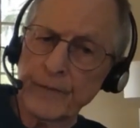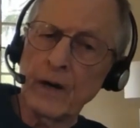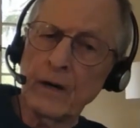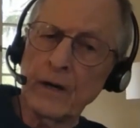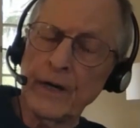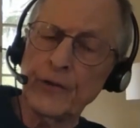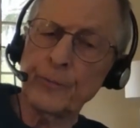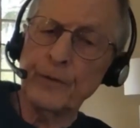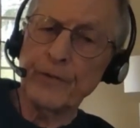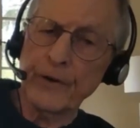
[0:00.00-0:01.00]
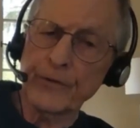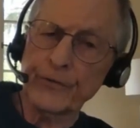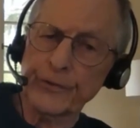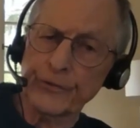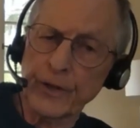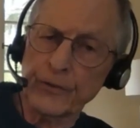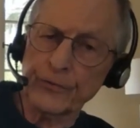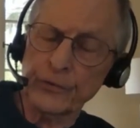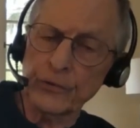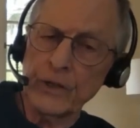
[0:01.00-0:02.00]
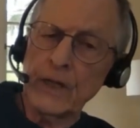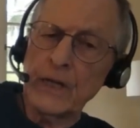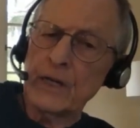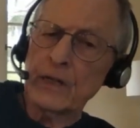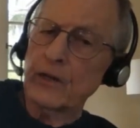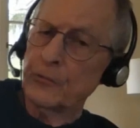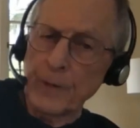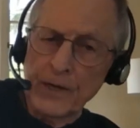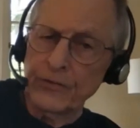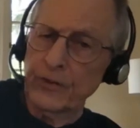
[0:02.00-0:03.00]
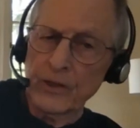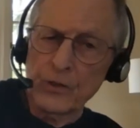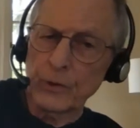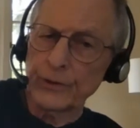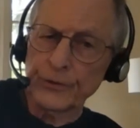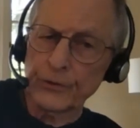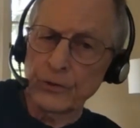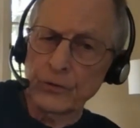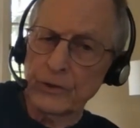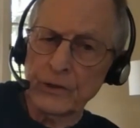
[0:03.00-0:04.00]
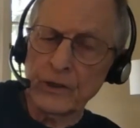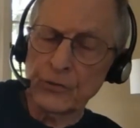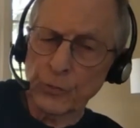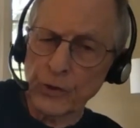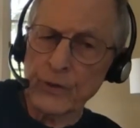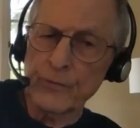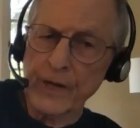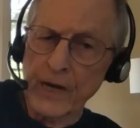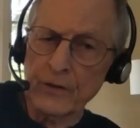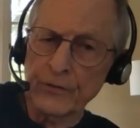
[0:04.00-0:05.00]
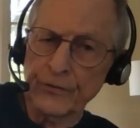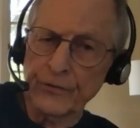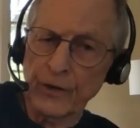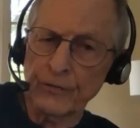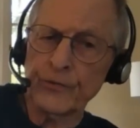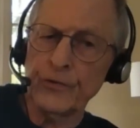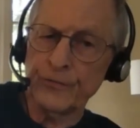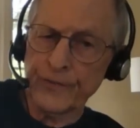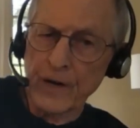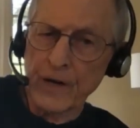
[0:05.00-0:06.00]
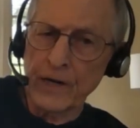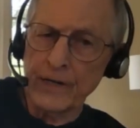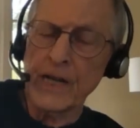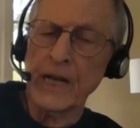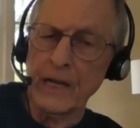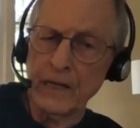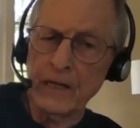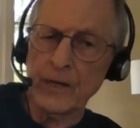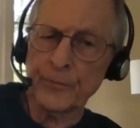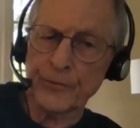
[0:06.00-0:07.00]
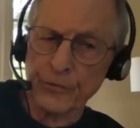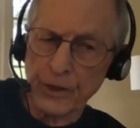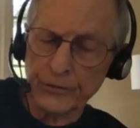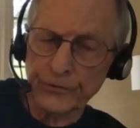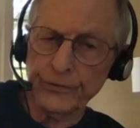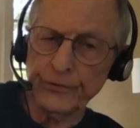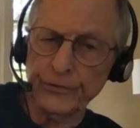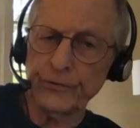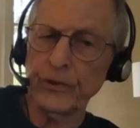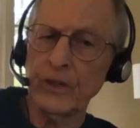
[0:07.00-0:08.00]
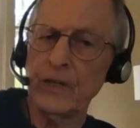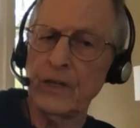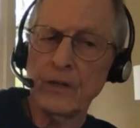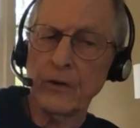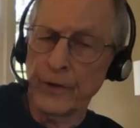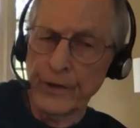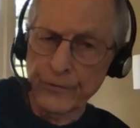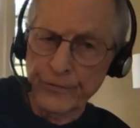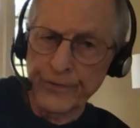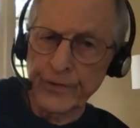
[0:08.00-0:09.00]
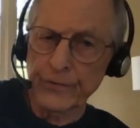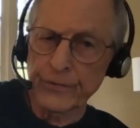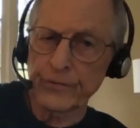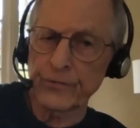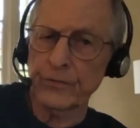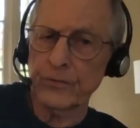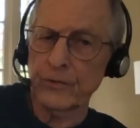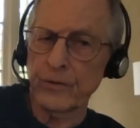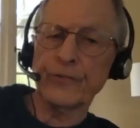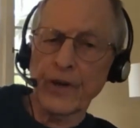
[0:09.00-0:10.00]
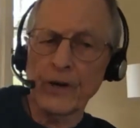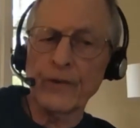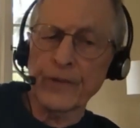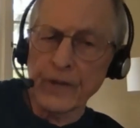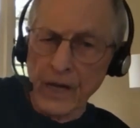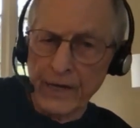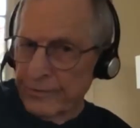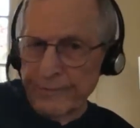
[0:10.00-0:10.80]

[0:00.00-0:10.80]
and it's been very successful. Because basically what you're doing is working with higher self to find any obstructions or interference of the light.